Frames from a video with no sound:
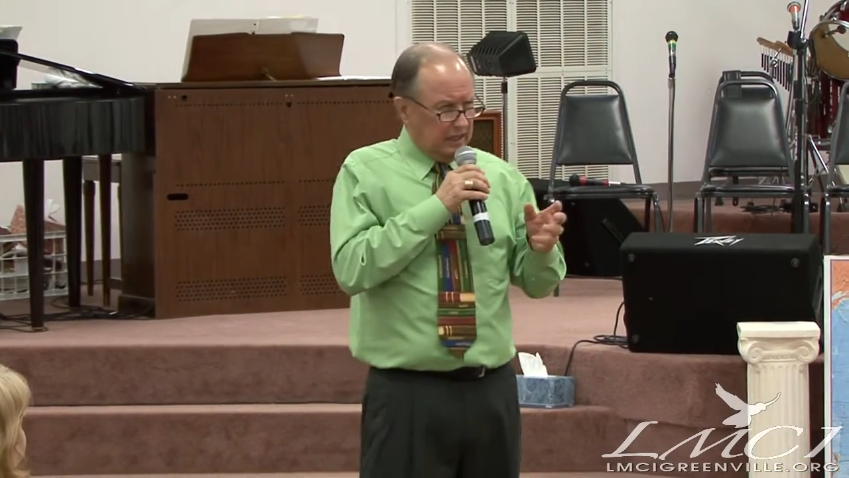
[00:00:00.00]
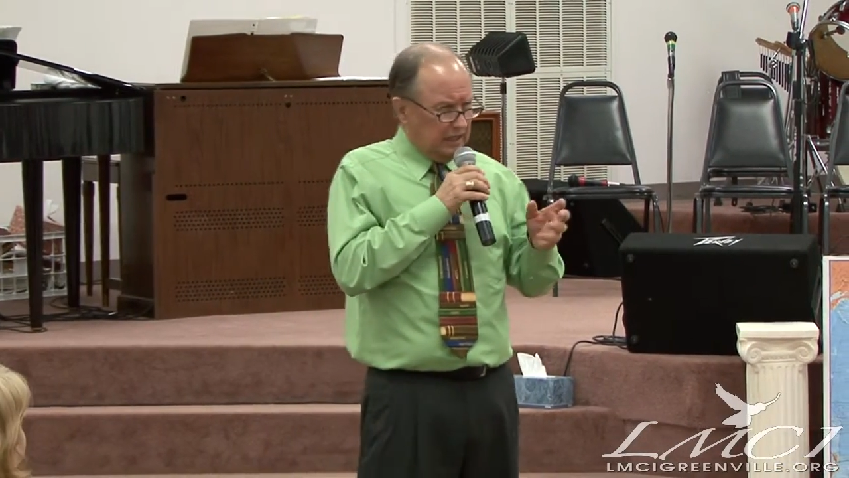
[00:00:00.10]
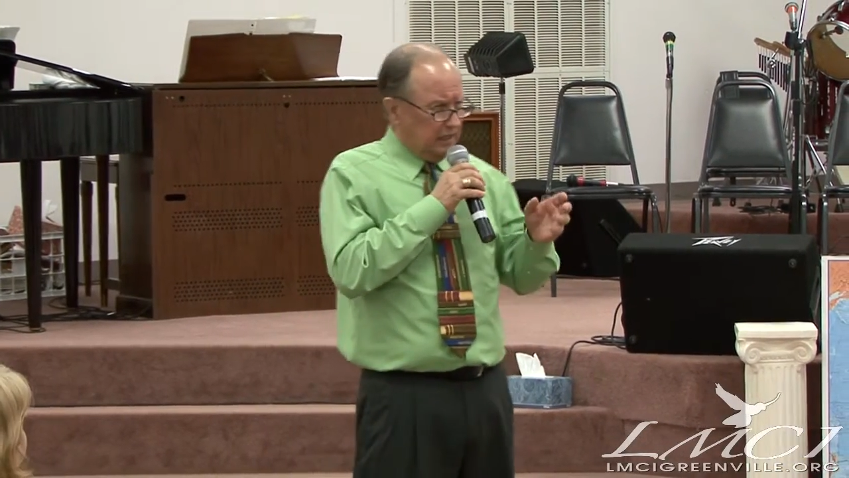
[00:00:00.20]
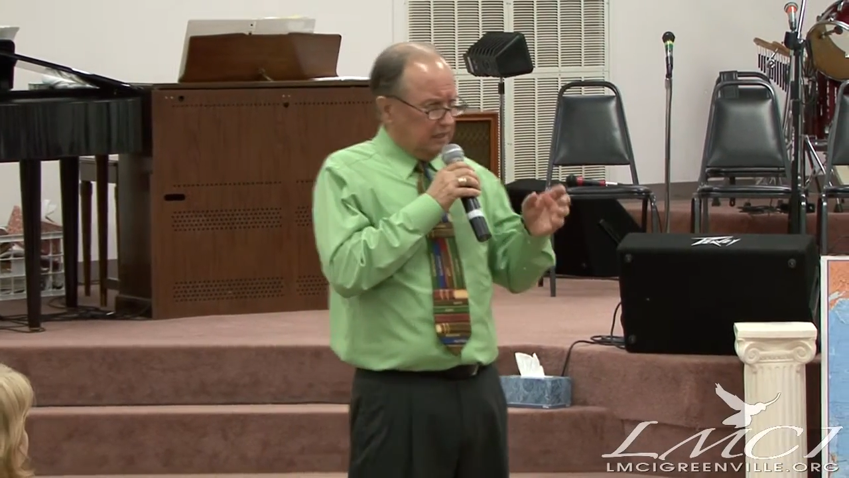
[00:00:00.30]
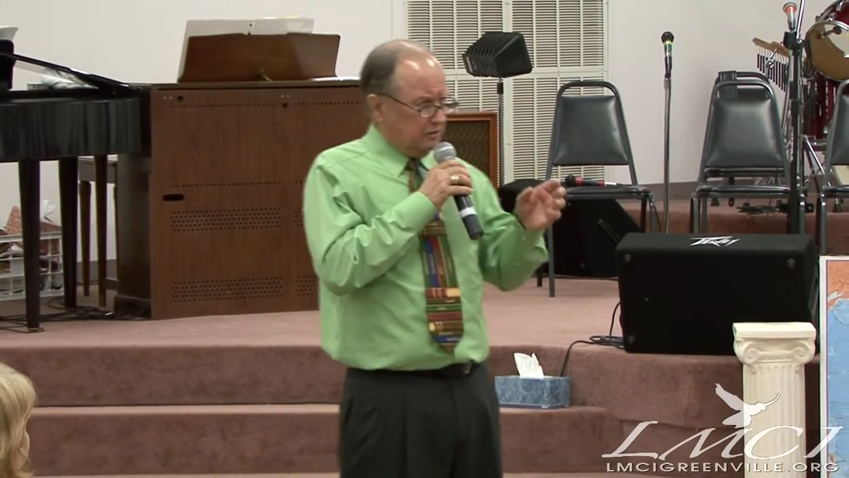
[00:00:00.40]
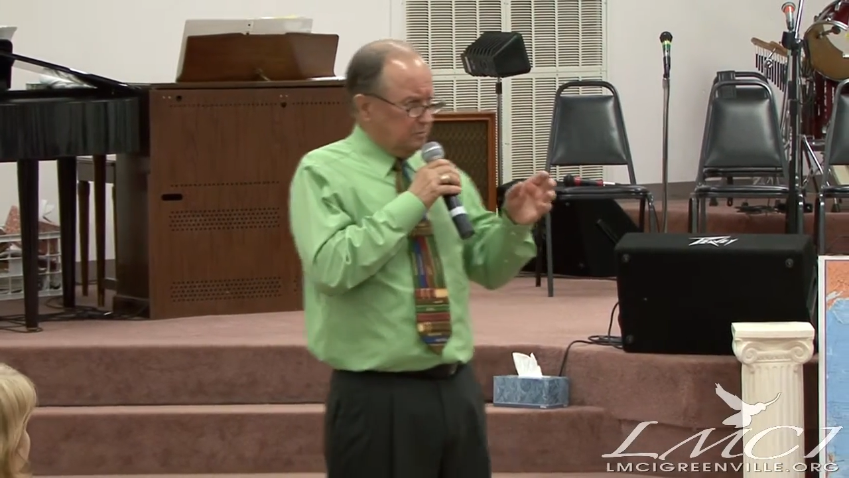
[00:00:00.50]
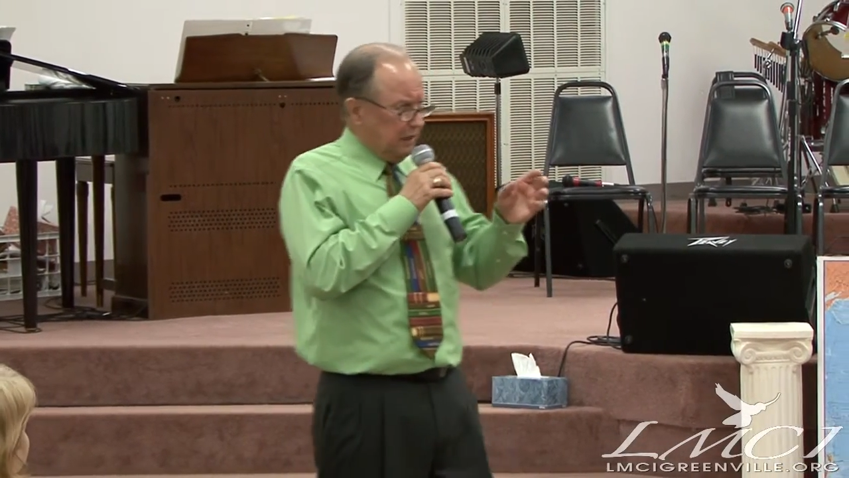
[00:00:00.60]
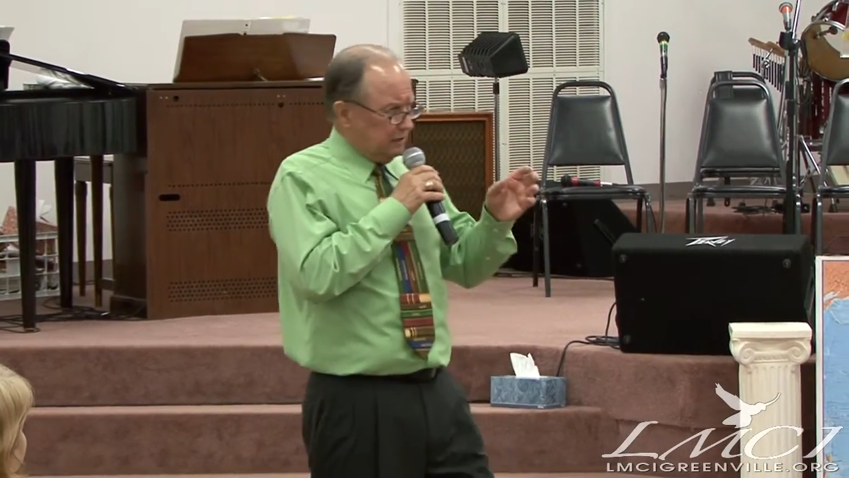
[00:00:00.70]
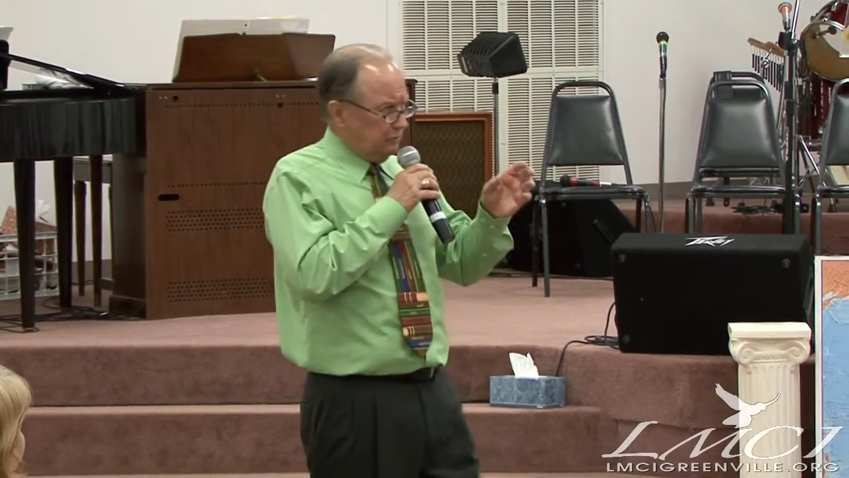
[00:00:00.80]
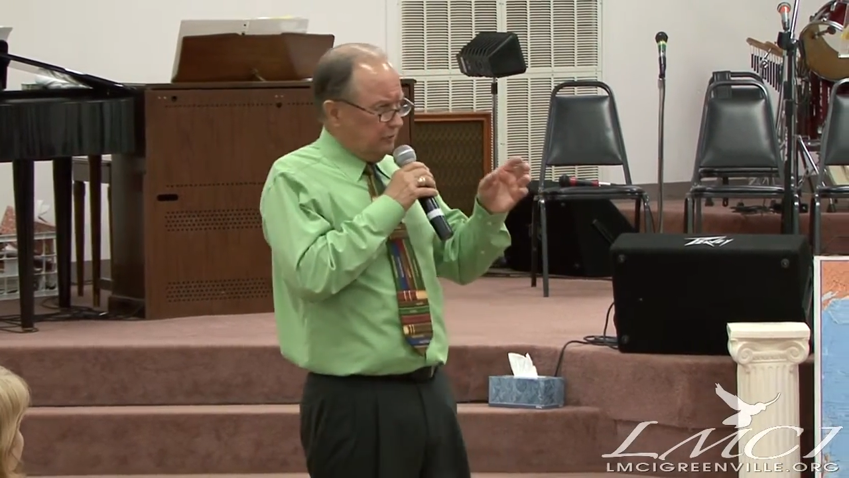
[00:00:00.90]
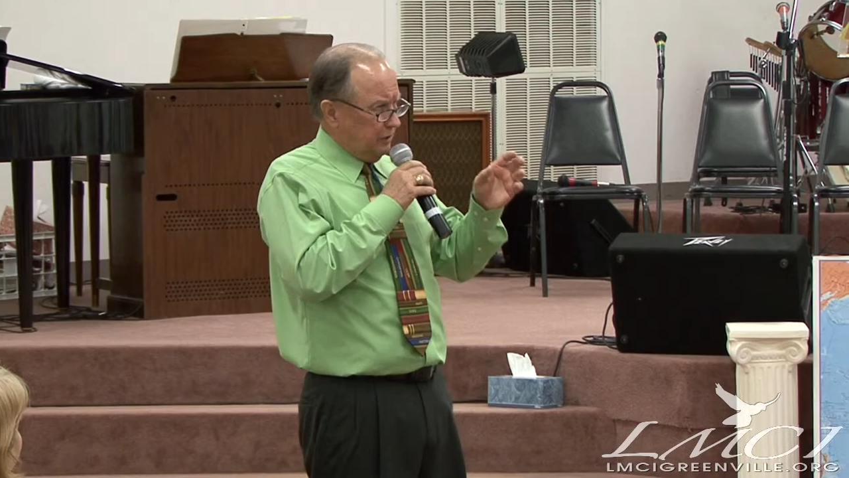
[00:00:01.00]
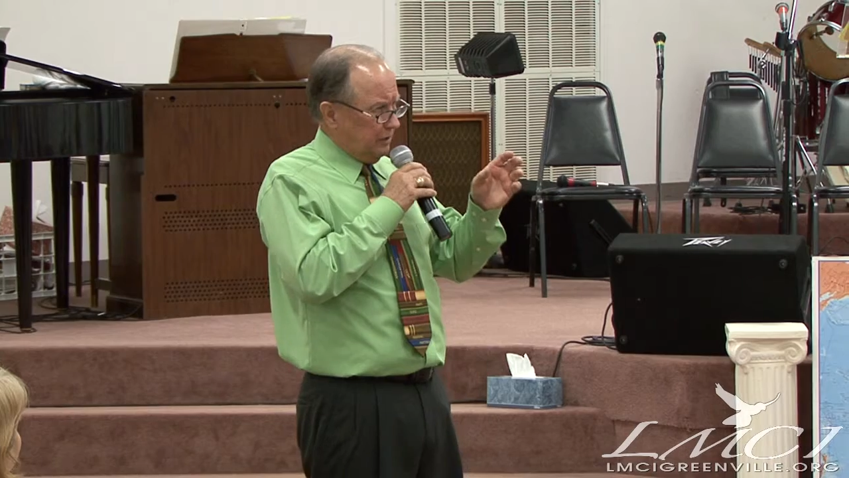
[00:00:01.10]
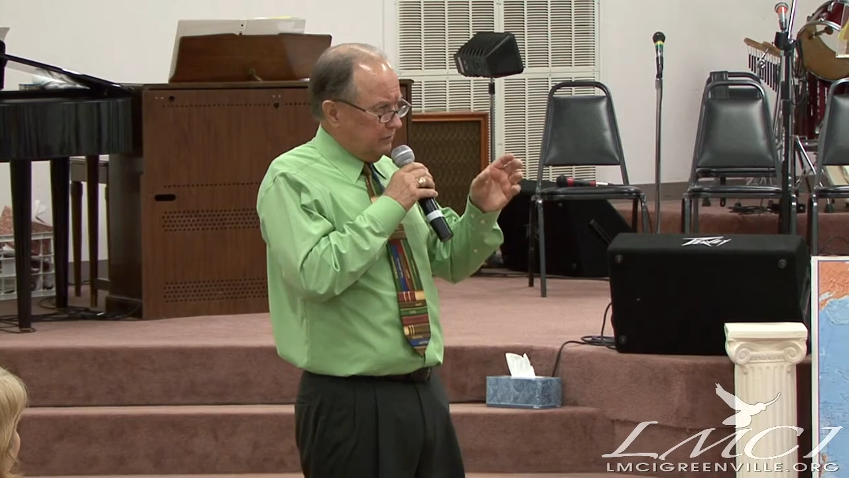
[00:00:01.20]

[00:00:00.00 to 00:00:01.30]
And I look back over and I